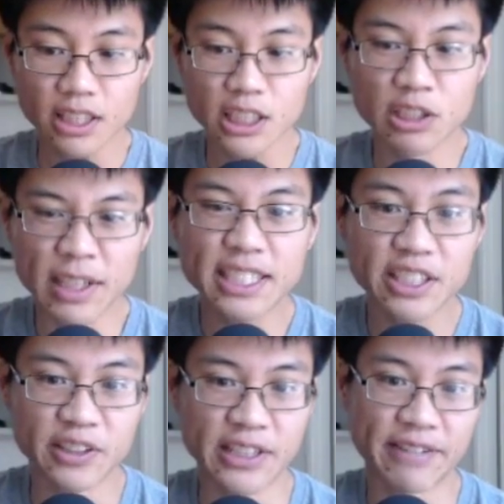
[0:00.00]
So each
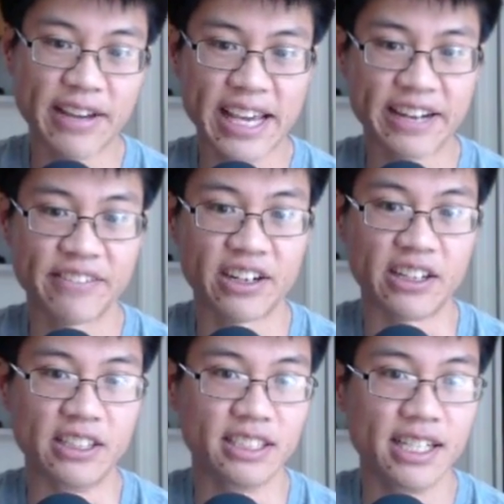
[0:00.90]
turn you have a hand of
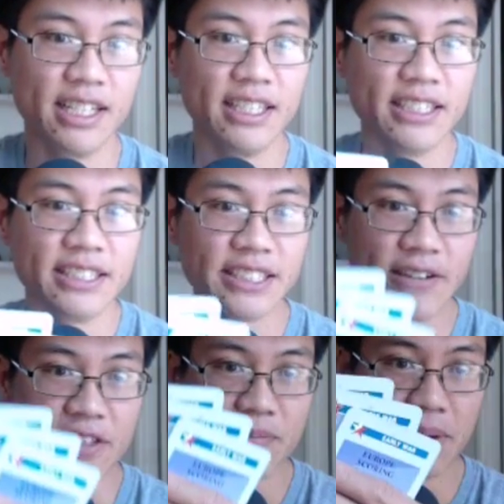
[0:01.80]
cards. Some
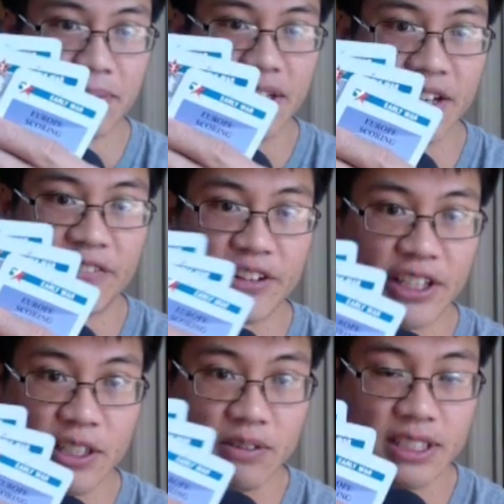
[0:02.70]
of them might be good for
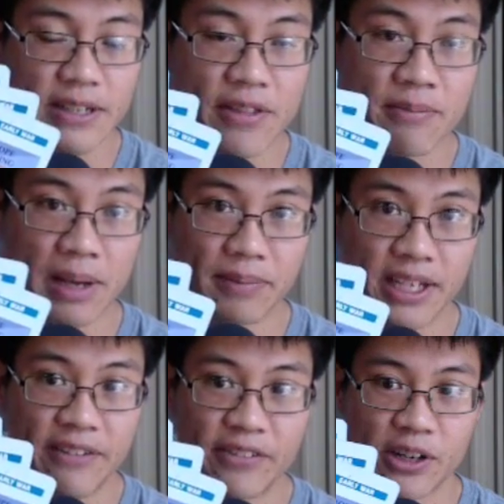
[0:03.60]
you, some of them might be
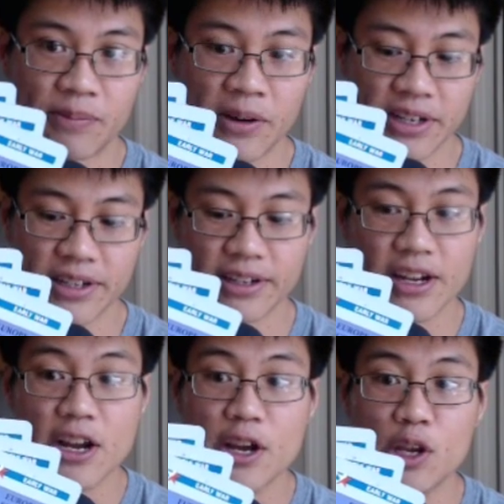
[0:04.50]
good for your opponent.
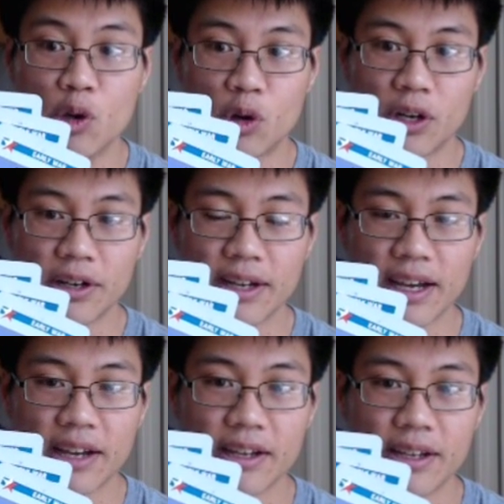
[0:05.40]

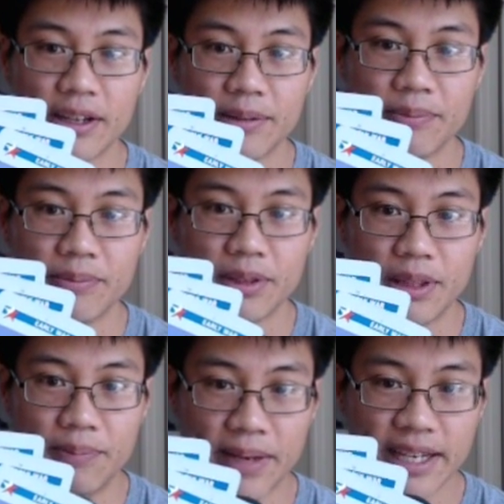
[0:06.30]
The
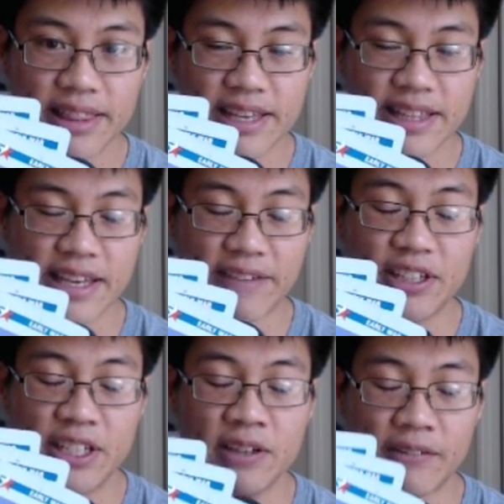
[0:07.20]
big thing that you have to
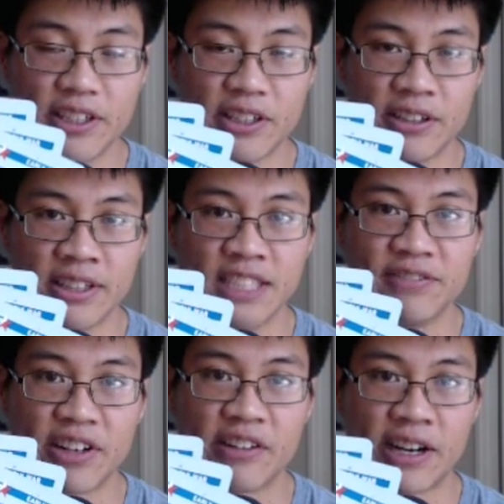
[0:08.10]
do every turn is
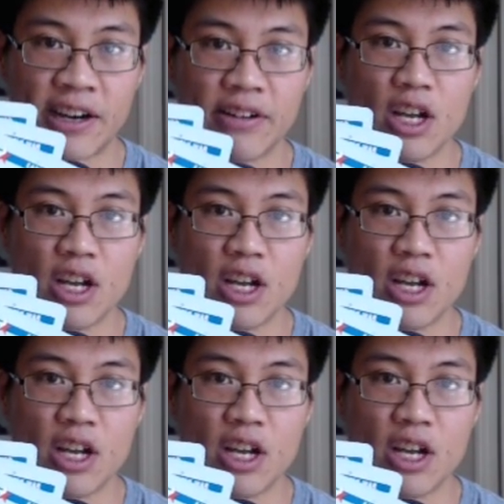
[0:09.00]
figure out